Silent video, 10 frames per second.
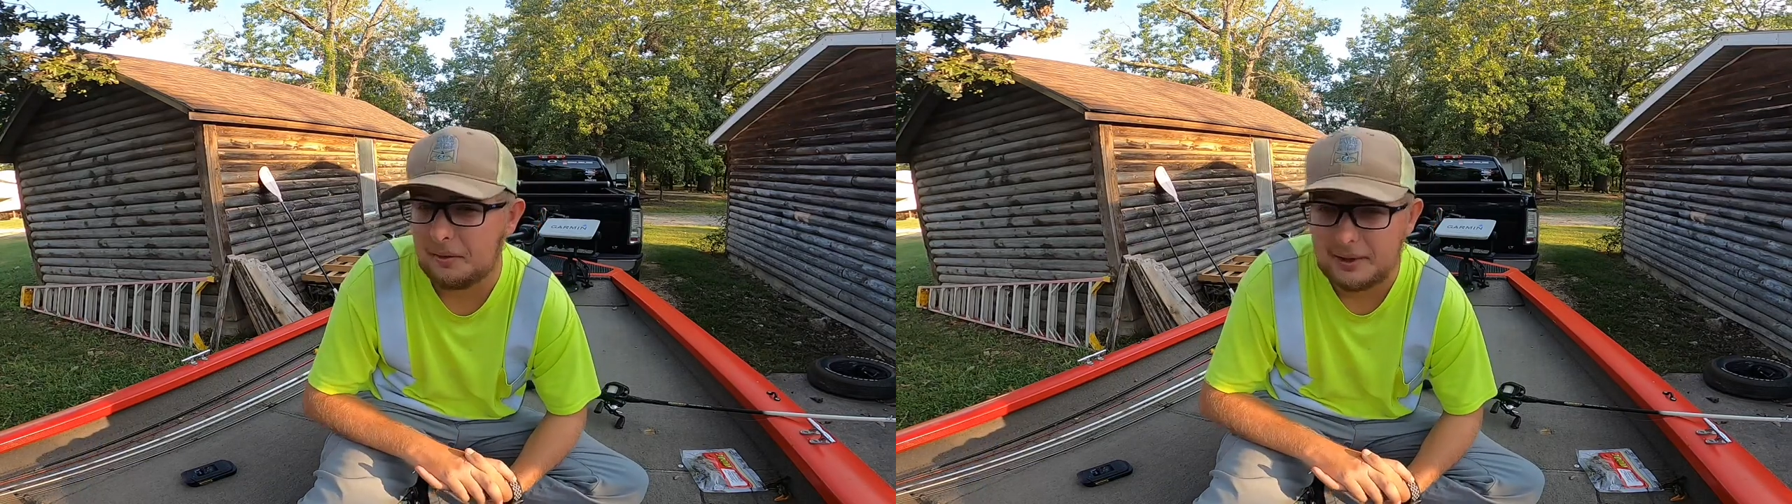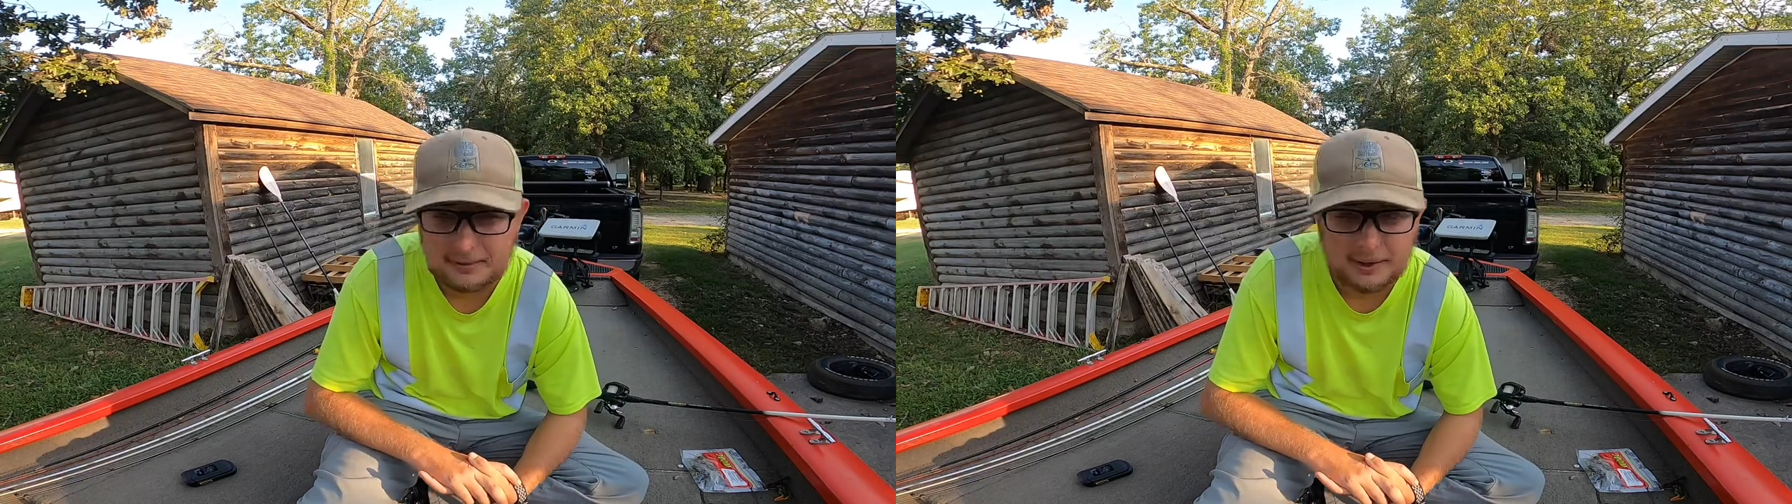
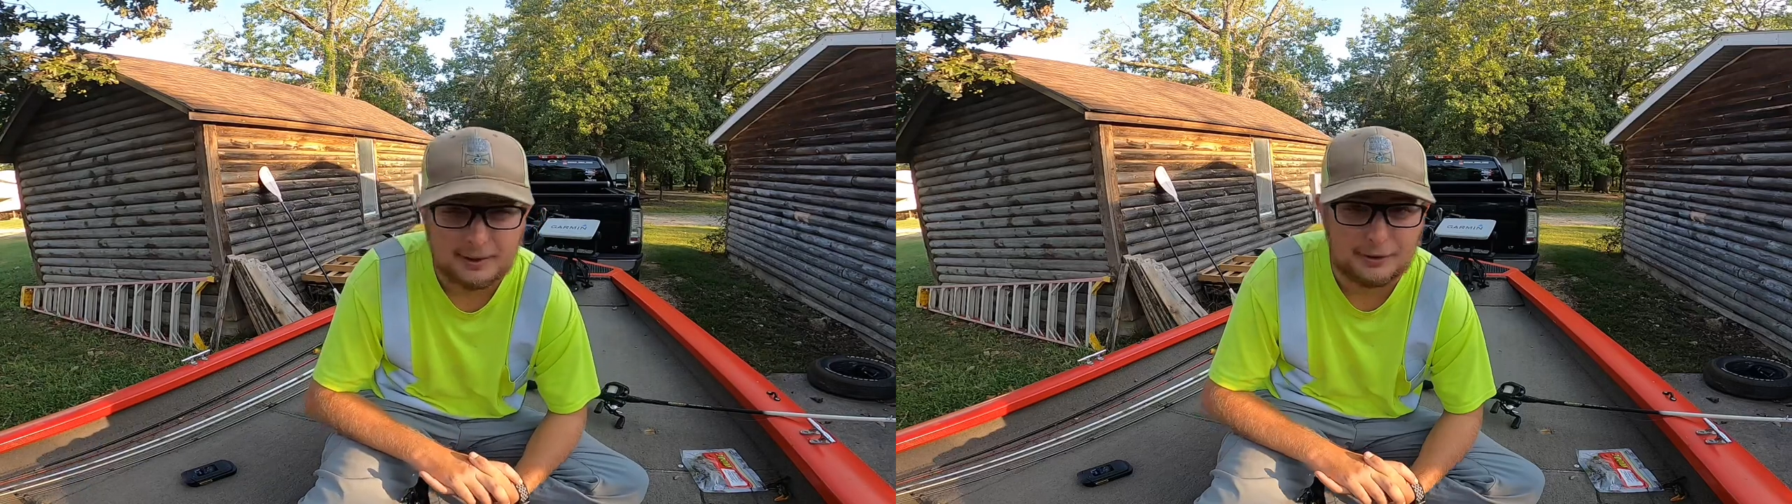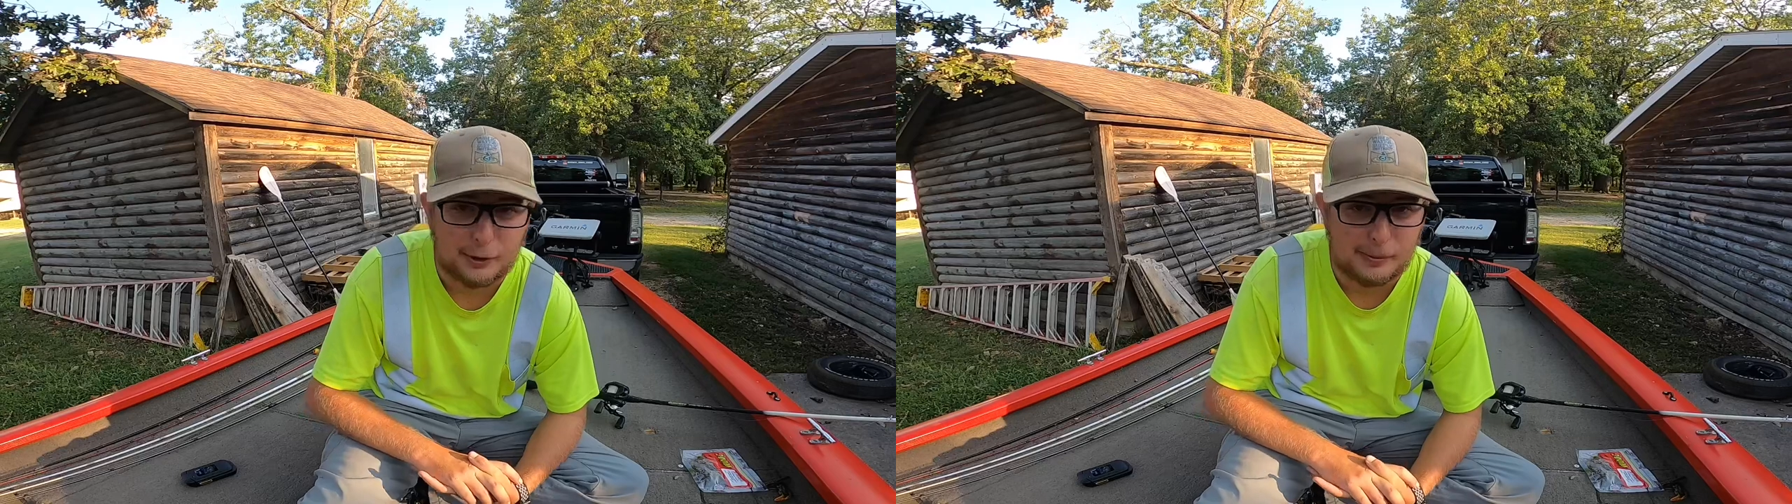Lake
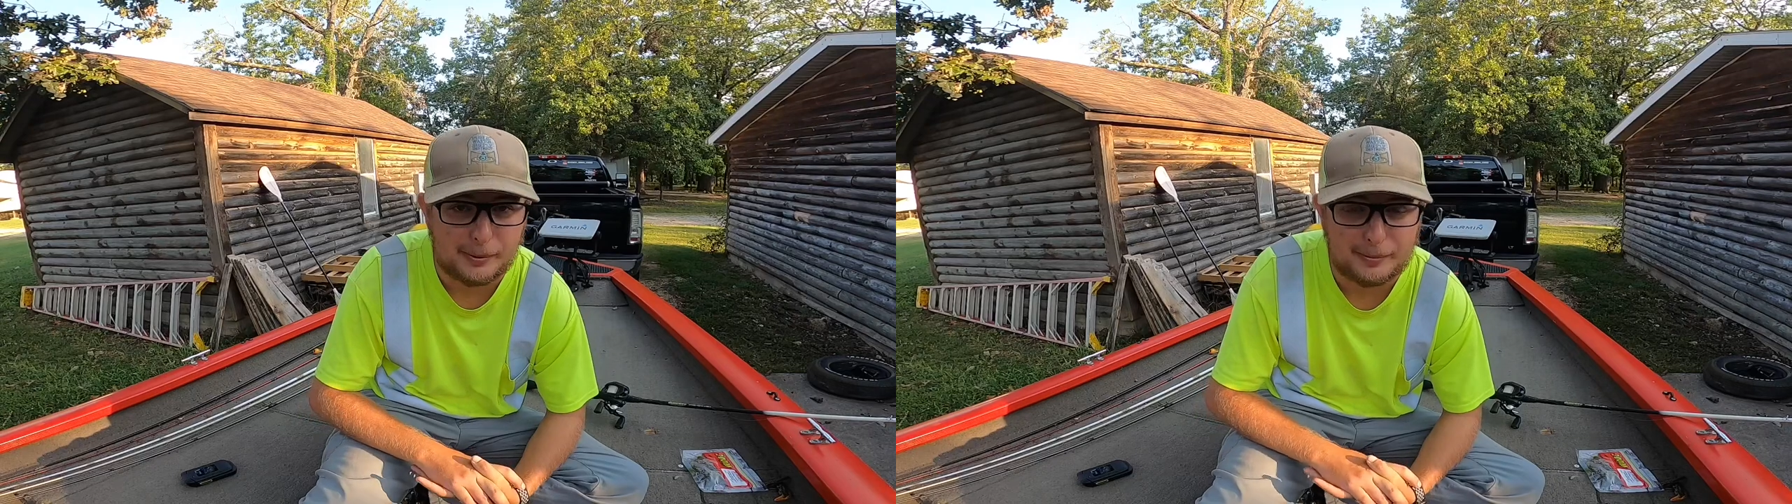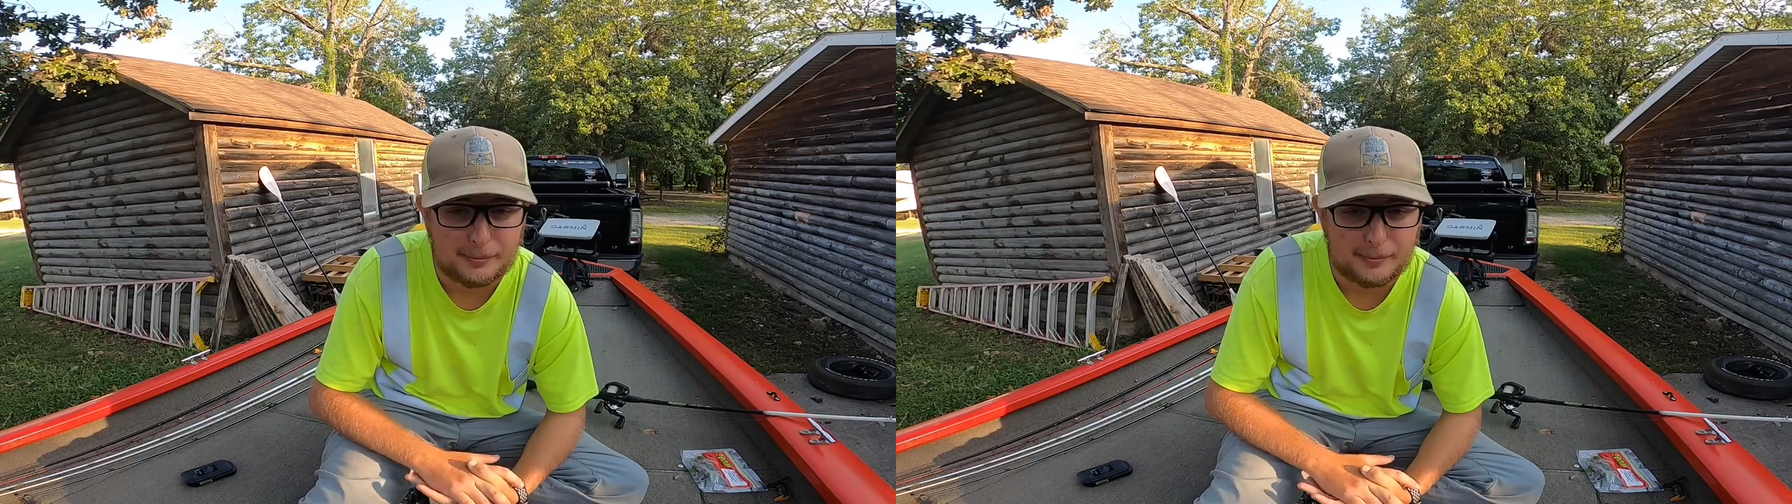Taneycomo,